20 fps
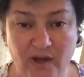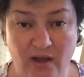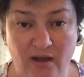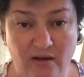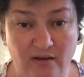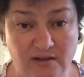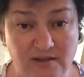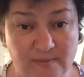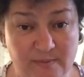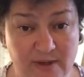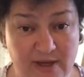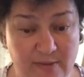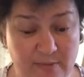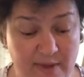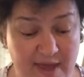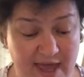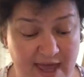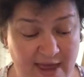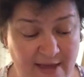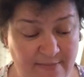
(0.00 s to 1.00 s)
Asked Big
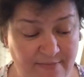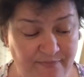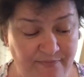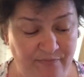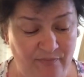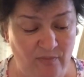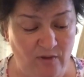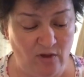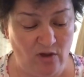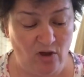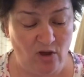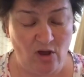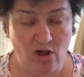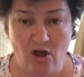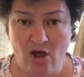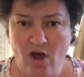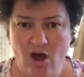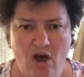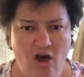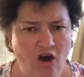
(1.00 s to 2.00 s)
Bear.
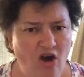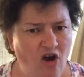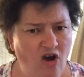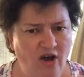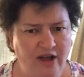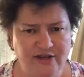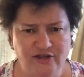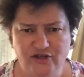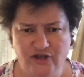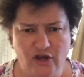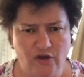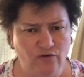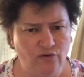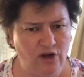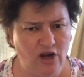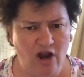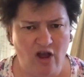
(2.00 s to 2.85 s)
I don't